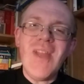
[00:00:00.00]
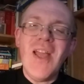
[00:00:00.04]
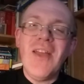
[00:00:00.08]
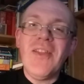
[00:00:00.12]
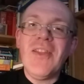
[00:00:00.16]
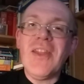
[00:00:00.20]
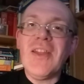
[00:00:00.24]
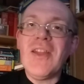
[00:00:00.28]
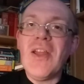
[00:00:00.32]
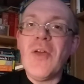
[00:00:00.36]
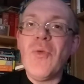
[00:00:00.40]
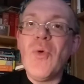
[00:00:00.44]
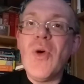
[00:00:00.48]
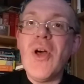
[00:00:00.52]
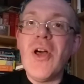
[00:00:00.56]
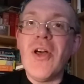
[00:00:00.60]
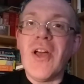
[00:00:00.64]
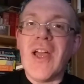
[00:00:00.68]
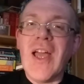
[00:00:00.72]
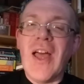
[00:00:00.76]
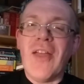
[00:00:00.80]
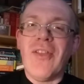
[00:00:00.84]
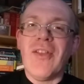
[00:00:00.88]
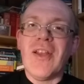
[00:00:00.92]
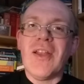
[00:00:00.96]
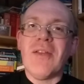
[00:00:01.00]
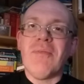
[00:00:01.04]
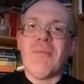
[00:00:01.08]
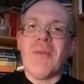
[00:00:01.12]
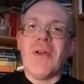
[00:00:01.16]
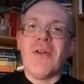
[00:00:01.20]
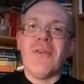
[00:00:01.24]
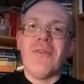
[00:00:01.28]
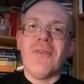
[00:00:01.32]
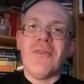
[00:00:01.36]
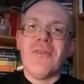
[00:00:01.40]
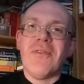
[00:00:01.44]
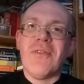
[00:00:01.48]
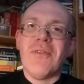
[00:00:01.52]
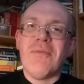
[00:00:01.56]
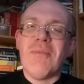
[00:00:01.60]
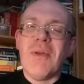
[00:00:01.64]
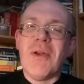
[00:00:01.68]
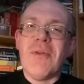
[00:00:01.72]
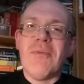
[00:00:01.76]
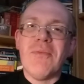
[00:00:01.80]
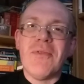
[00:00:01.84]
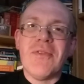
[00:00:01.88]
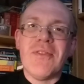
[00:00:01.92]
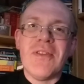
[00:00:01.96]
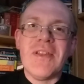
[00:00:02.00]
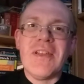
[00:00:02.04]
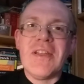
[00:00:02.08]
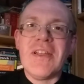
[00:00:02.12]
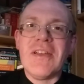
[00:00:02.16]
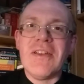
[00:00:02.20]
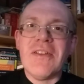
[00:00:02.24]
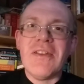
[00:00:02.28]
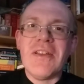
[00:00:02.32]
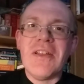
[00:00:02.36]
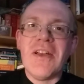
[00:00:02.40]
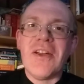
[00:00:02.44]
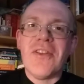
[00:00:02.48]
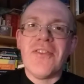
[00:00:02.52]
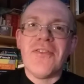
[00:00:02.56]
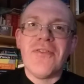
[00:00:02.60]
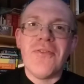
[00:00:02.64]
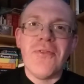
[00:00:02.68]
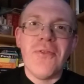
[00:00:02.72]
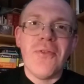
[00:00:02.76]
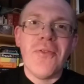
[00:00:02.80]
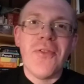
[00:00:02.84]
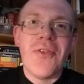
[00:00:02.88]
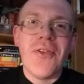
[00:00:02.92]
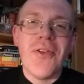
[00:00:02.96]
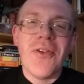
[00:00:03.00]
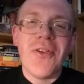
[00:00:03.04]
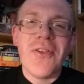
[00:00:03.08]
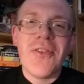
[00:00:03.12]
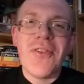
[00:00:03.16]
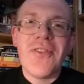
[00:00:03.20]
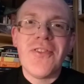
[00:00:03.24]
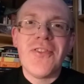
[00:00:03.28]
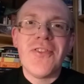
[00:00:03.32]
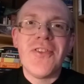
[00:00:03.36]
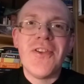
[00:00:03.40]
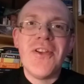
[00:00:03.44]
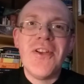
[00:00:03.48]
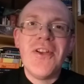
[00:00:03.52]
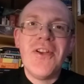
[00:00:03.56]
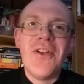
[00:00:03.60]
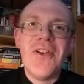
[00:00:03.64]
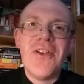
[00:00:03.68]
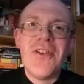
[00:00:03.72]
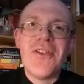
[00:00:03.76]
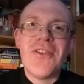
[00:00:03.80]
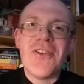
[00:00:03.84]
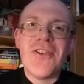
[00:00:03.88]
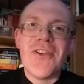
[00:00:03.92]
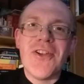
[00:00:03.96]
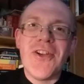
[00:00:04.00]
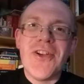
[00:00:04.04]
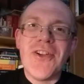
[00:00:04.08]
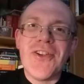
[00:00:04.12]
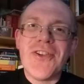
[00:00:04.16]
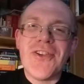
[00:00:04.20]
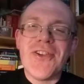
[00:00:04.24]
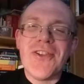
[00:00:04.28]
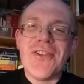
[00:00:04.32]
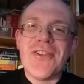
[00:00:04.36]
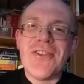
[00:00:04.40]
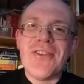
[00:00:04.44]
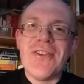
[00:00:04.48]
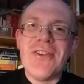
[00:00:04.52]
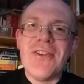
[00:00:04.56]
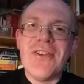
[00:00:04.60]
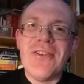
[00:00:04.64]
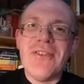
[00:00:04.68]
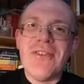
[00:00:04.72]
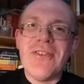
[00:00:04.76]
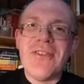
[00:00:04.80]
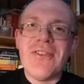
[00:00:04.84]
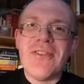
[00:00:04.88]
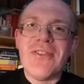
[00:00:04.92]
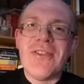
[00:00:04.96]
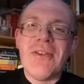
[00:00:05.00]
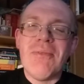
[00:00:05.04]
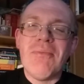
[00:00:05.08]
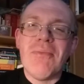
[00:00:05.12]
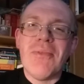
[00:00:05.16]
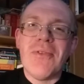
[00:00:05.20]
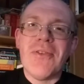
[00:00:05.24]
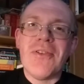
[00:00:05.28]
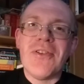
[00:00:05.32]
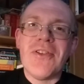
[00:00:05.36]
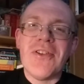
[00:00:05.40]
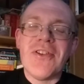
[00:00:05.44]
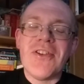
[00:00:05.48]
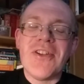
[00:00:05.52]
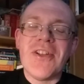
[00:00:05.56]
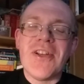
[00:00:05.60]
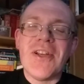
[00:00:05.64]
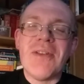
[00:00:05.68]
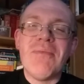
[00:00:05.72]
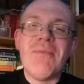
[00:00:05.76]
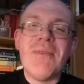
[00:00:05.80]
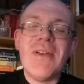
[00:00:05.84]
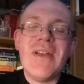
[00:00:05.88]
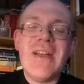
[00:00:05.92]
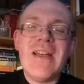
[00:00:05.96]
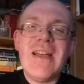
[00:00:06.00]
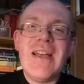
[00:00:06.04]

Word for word: I think there were Catholic pope, popes in the, the Orthodox Church at, uh, at, some point in time,